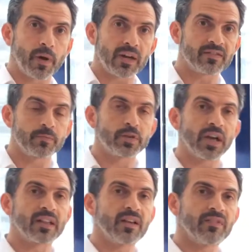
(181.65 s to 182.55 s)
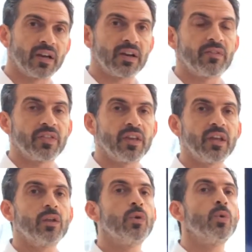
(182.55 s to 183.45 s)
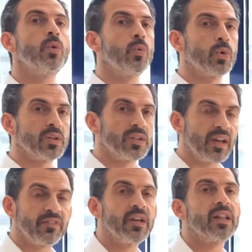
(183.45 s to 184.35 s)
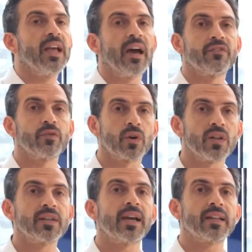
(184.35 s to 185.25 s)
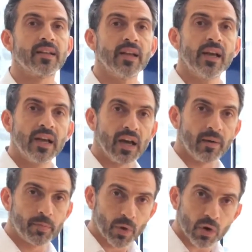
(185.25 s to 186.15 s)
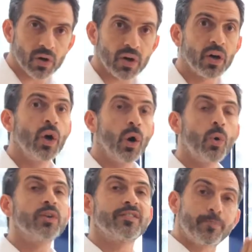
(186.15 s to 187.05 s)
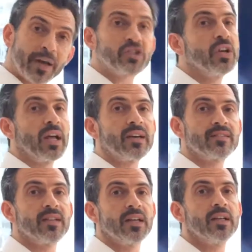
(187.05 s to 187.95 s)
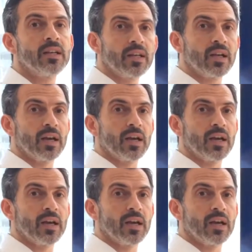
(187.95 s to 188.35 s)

price objective and everything, you would definitely have to contact a broker who is specialized in